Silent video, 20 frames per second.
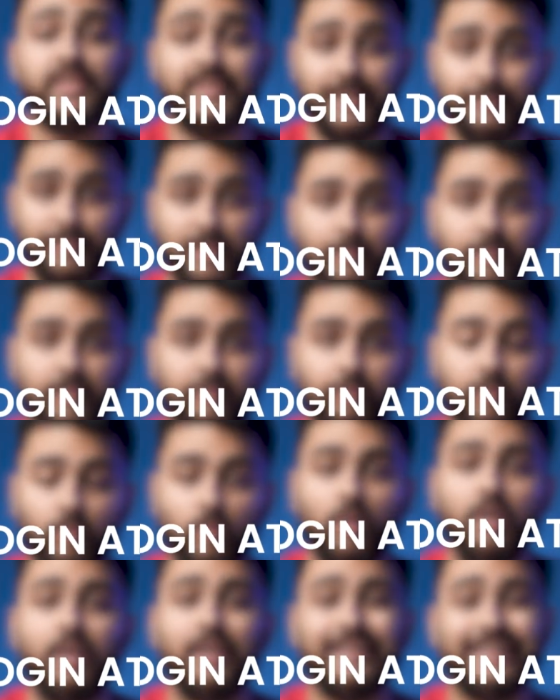Step number
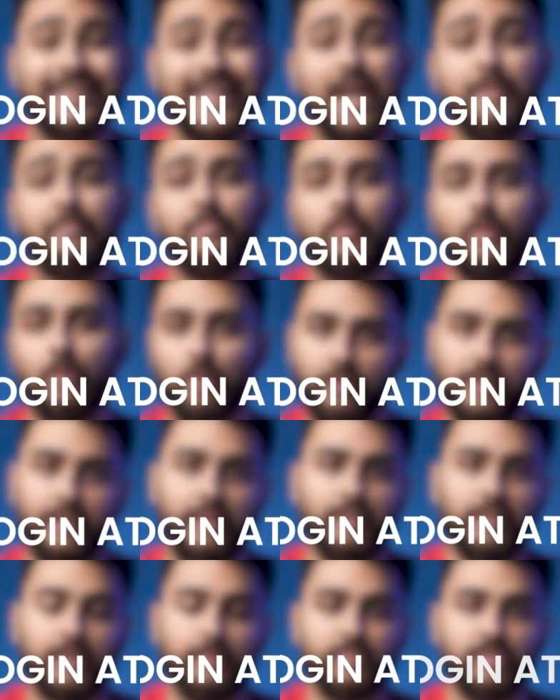four, cap
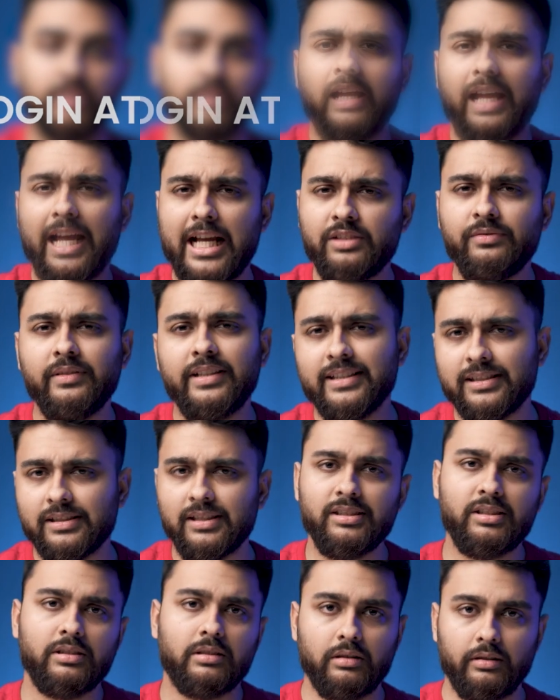login attempts. As we
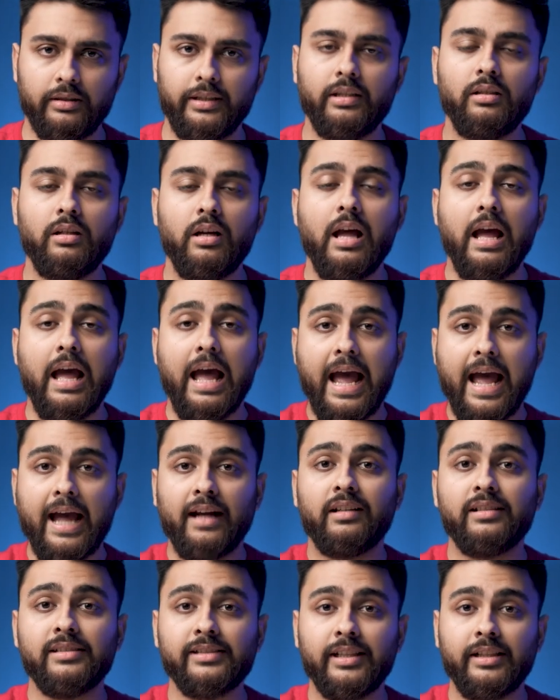discussed earlier,
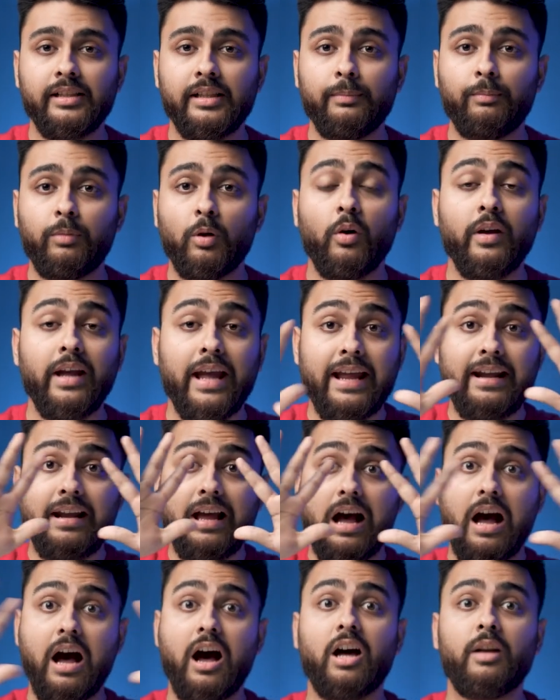hackers can deploy an
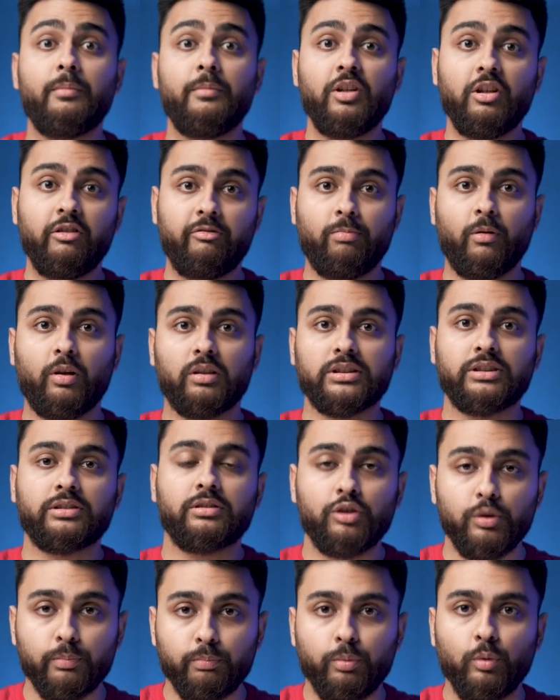army of bots
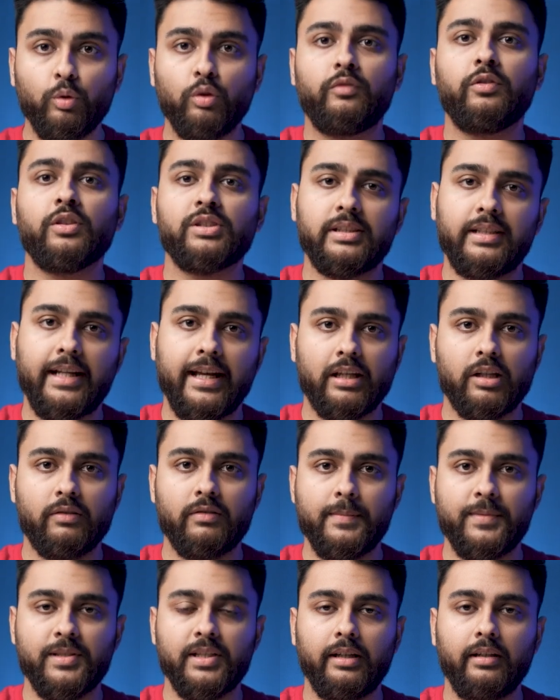to brute force attack your
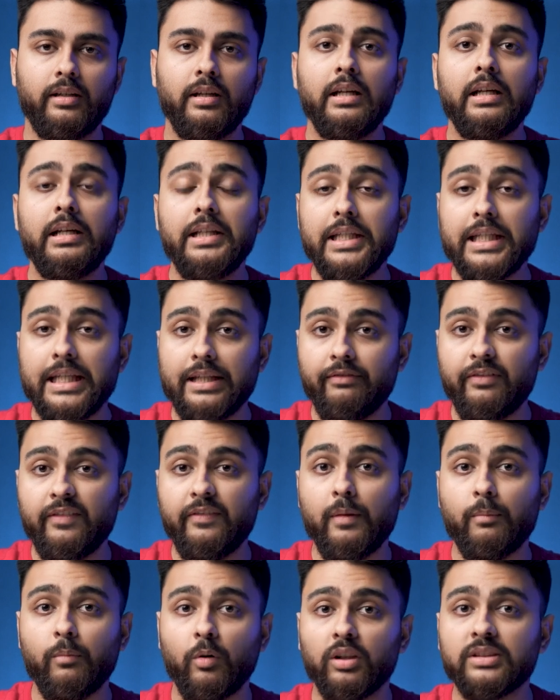website. Even
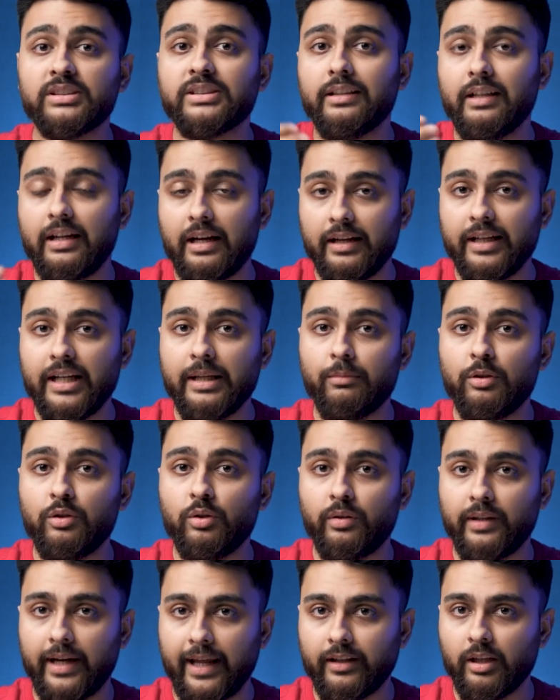if the bots are unable
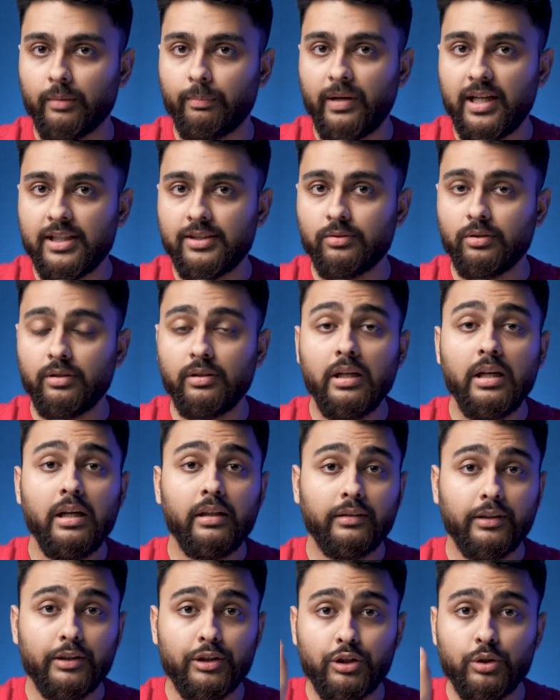to crack your password,
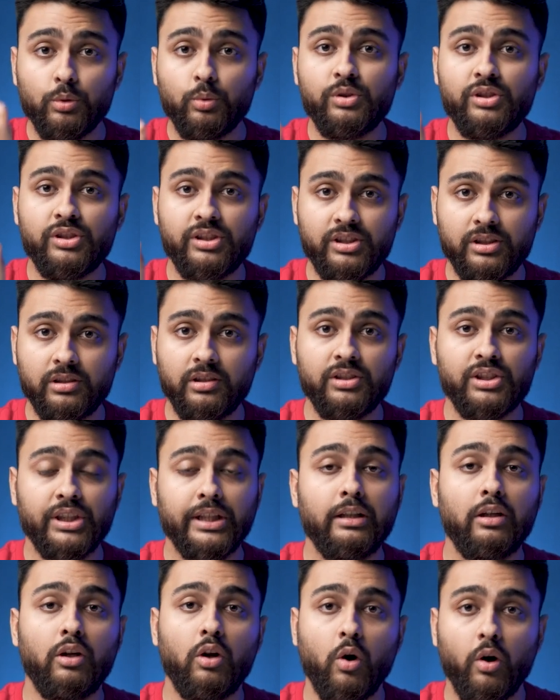the huge surge
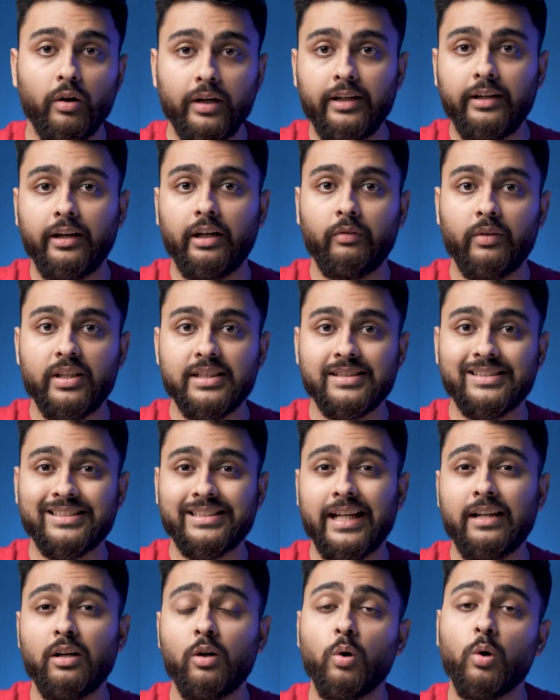in login requests
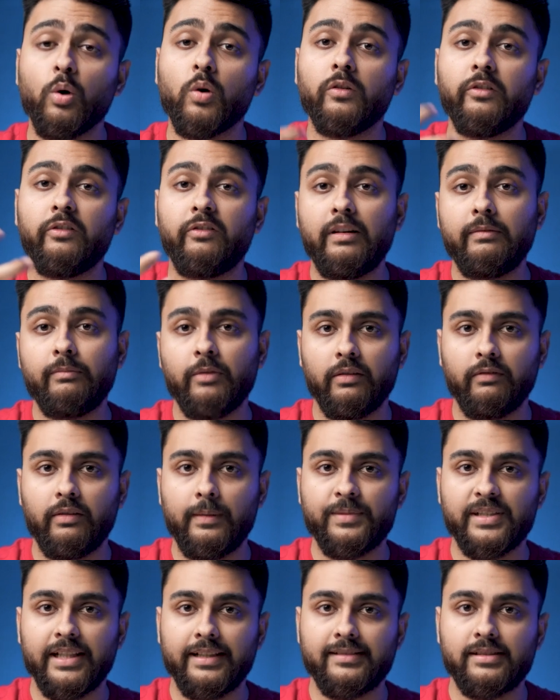can overwhelm your
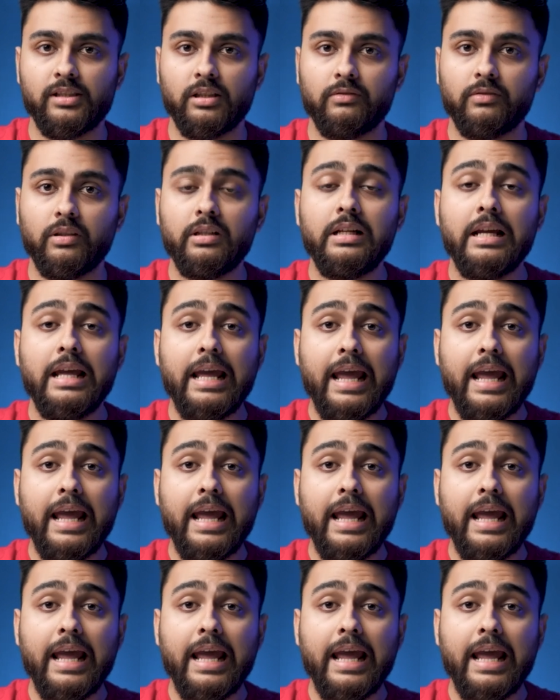website server